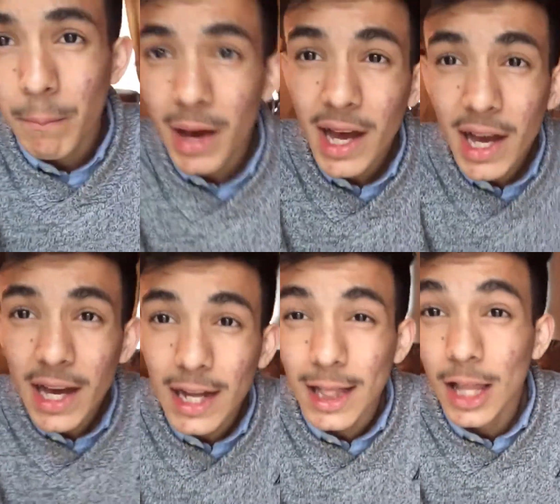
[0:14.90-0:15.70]

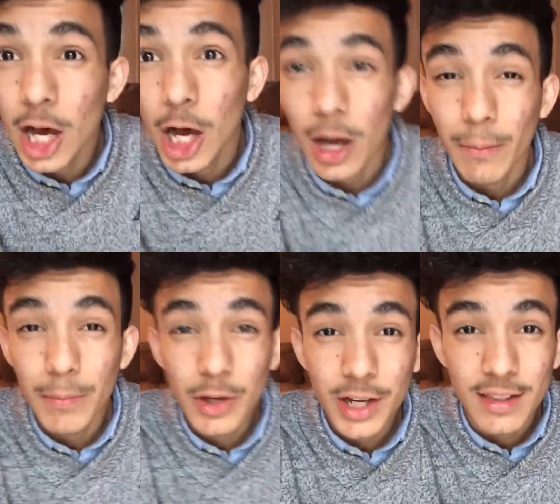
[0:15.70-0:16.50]
my
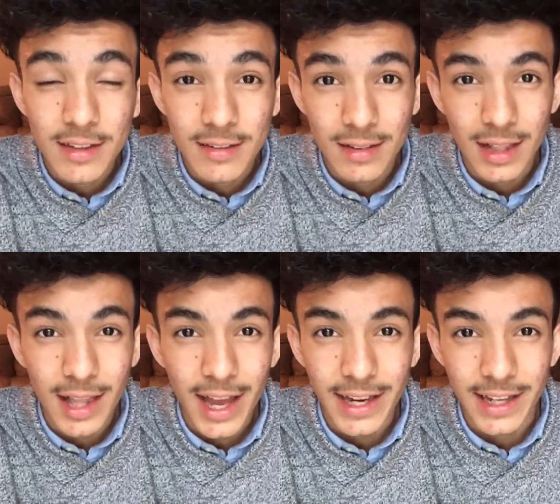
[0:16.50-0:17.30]
glob, look at this
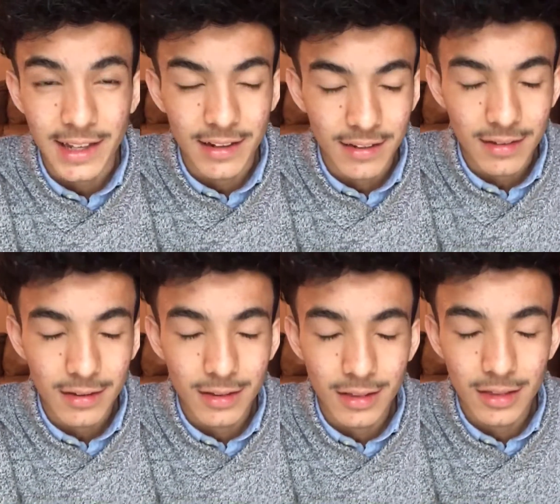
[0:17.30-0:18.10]
lighting. It is